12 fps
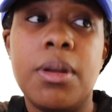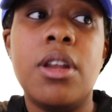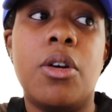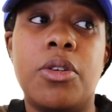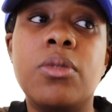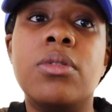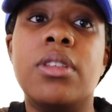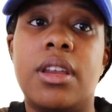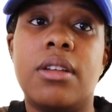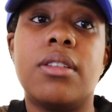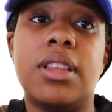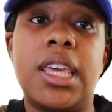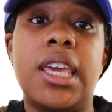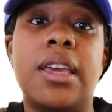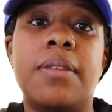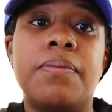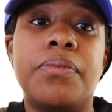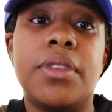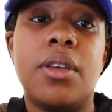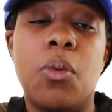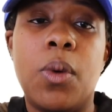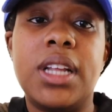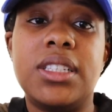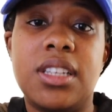But no, you literally
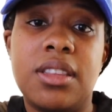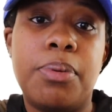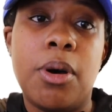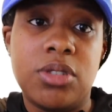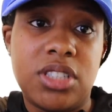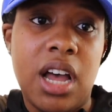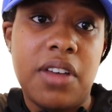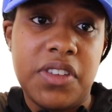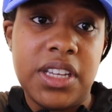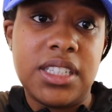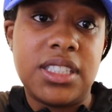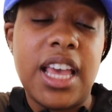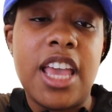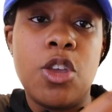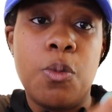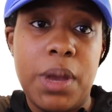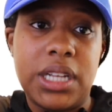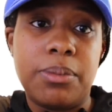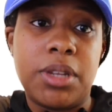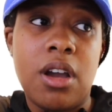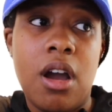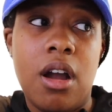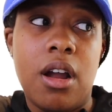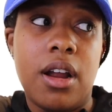went to the post office and you picked up the
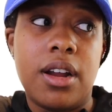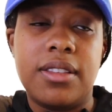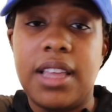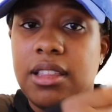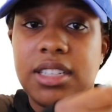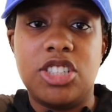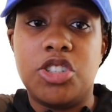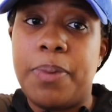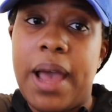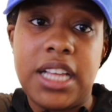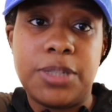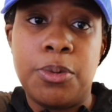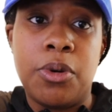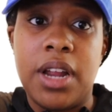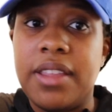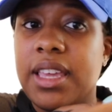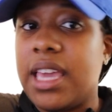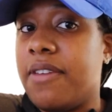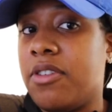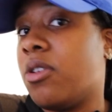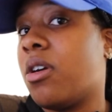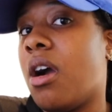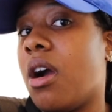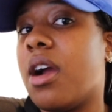card. They looked at your passport and they gave you
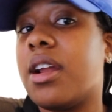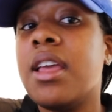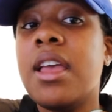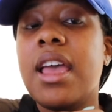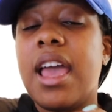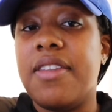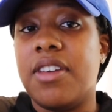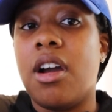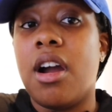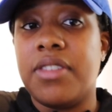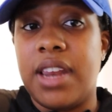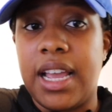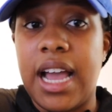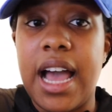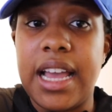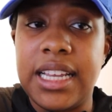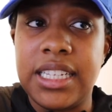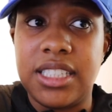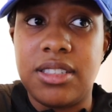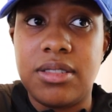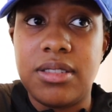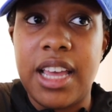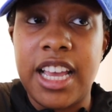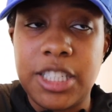your card. And the card that I got
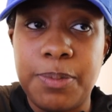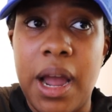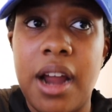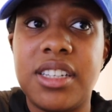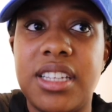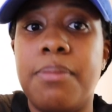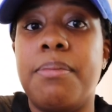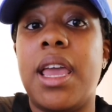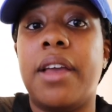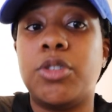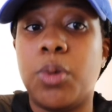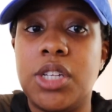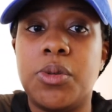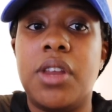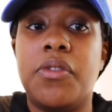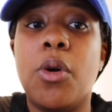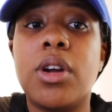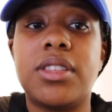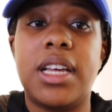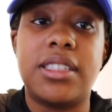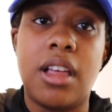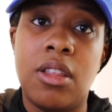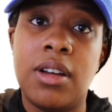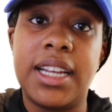expires in May of 2024, so that's
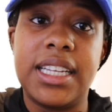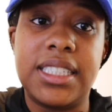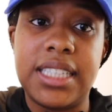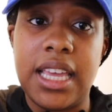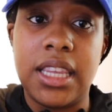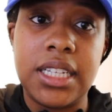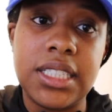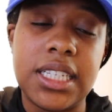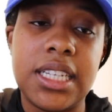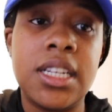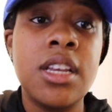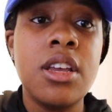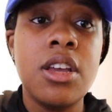how long I can stay in London